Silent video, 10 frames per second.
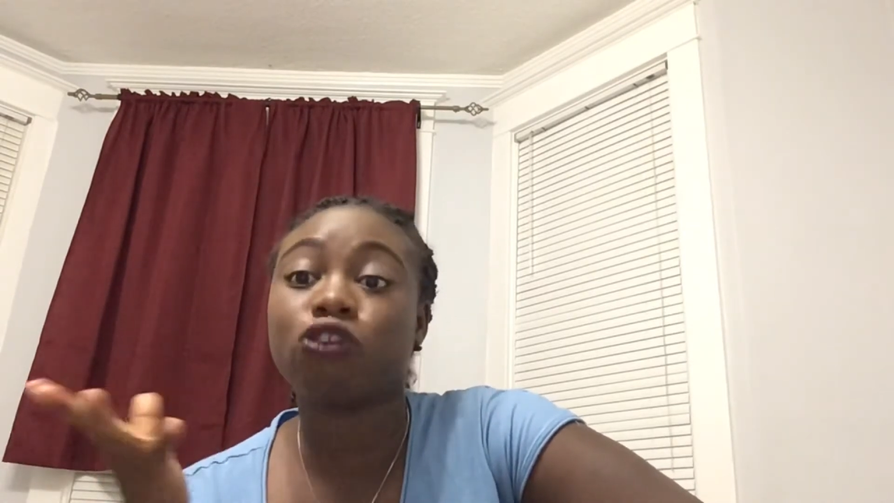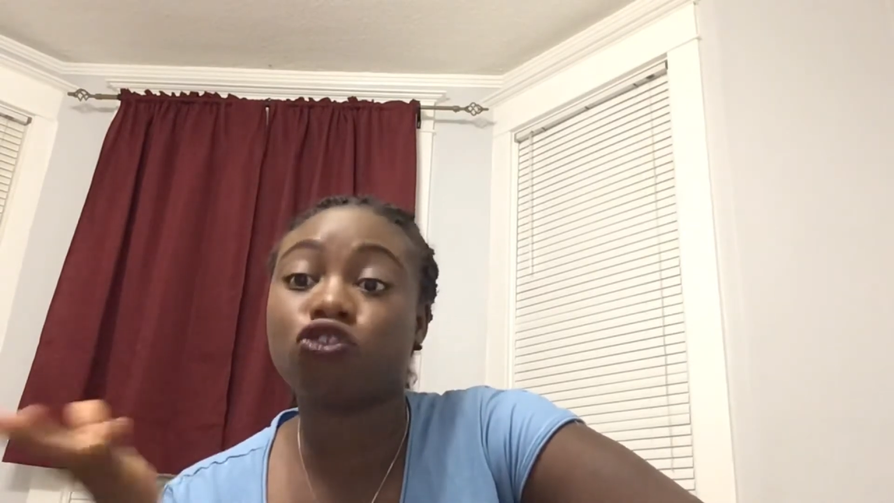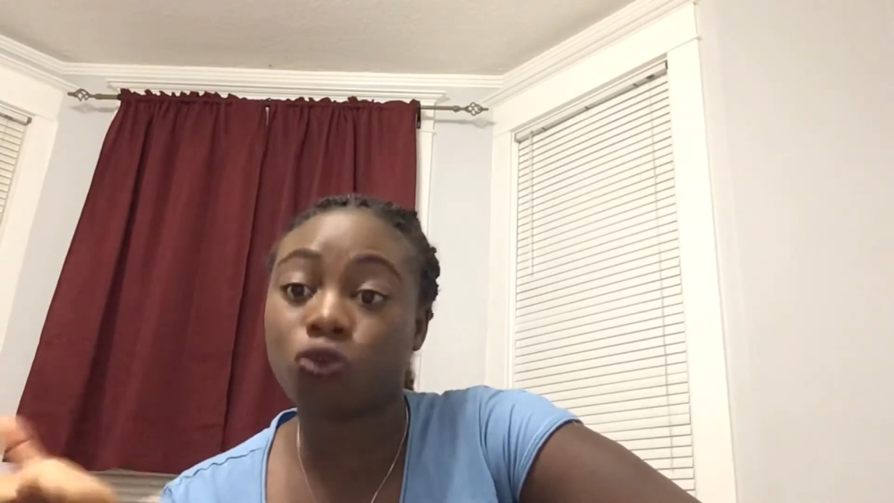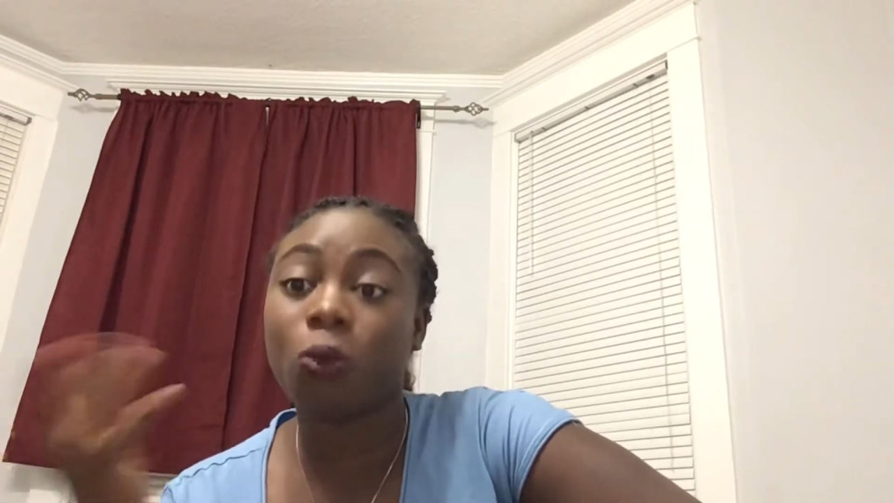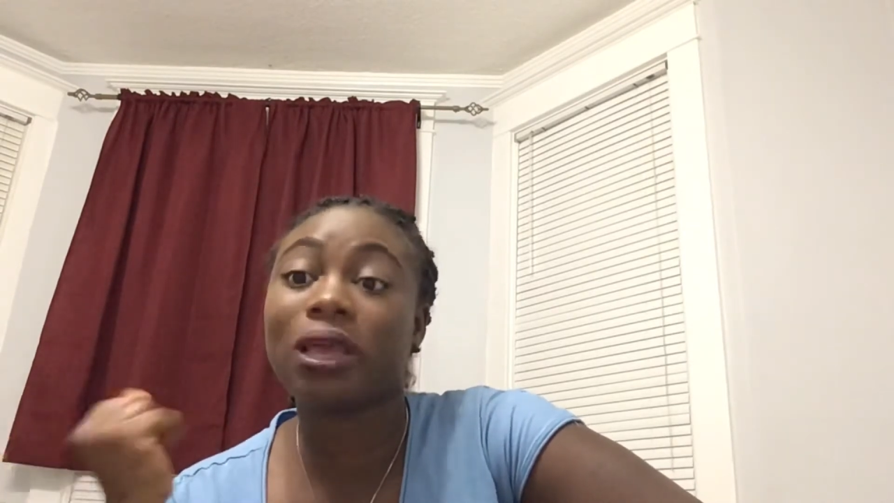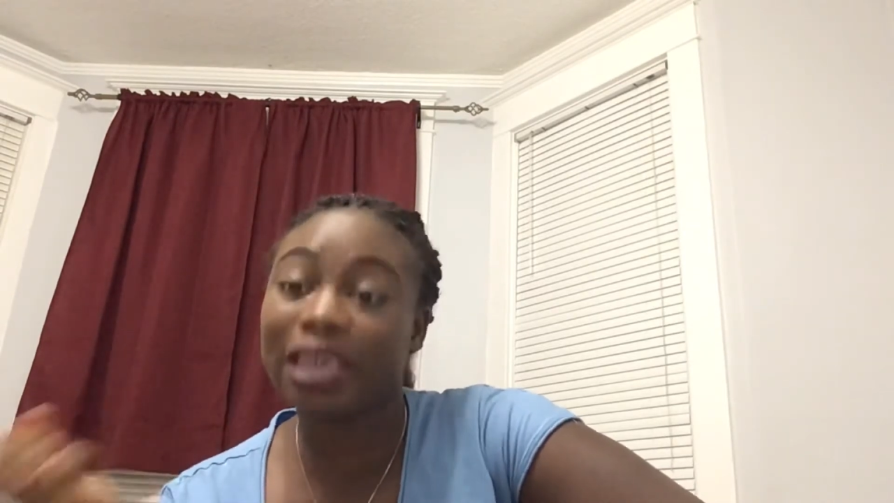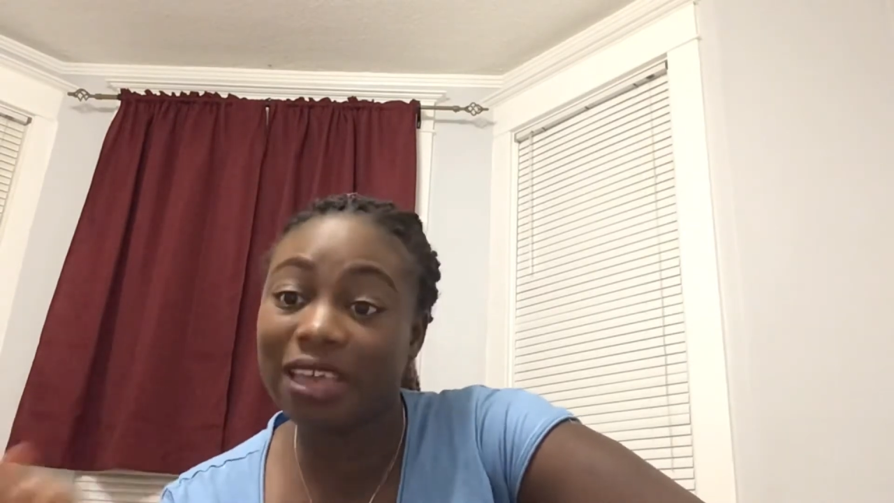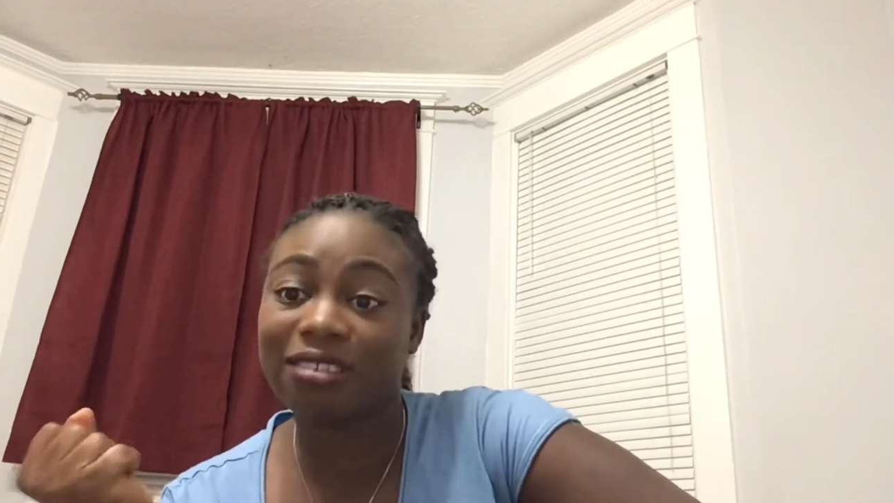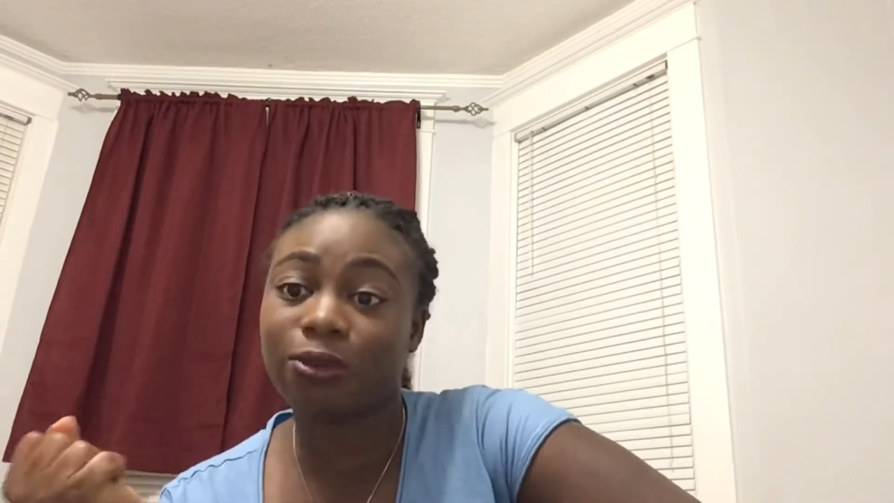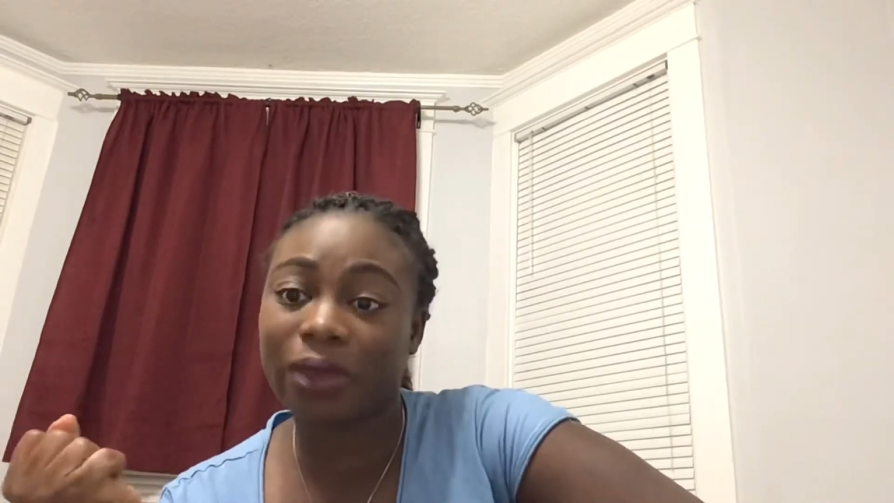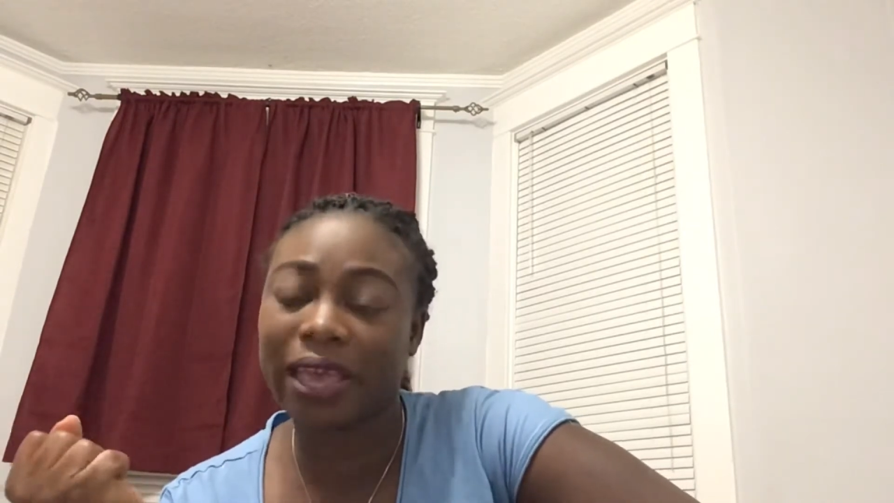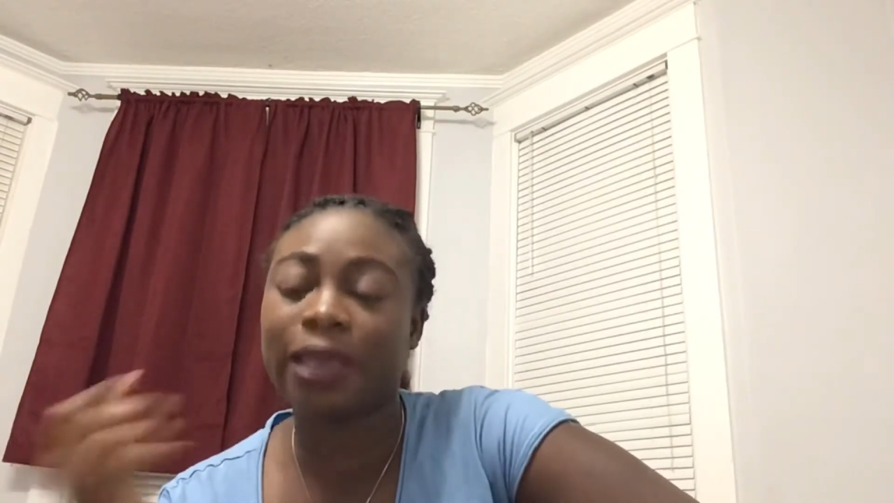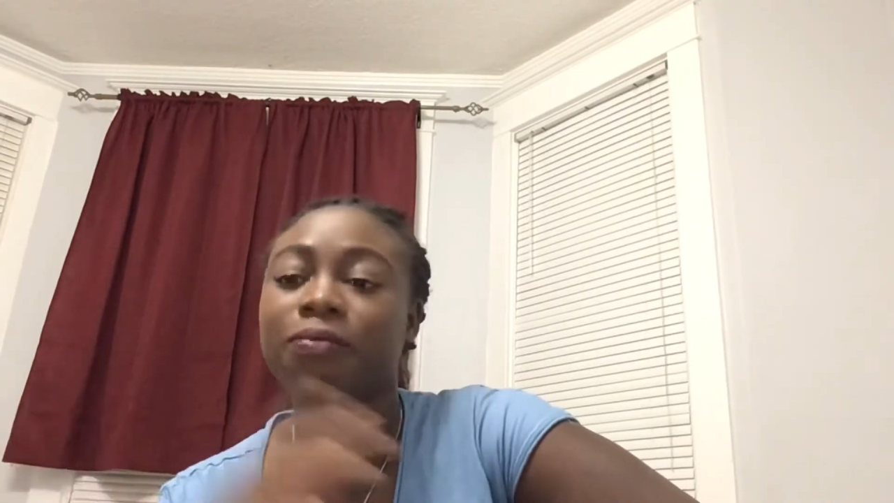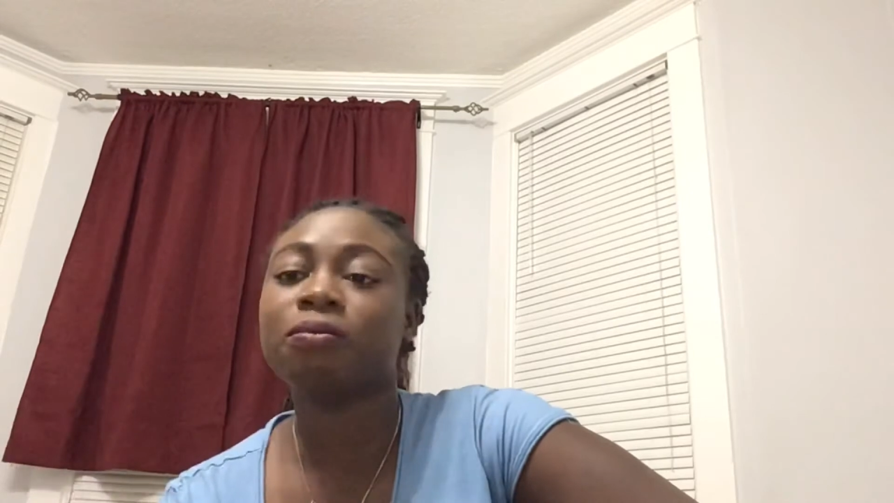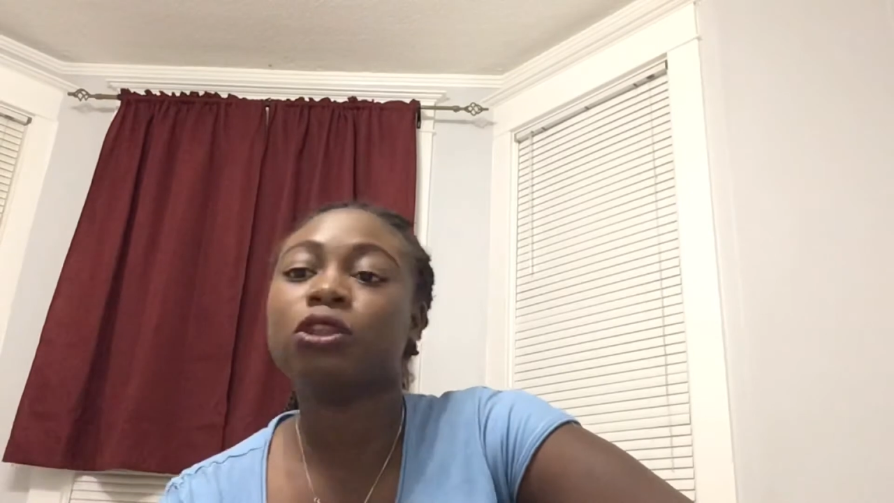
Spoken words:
show is, okay?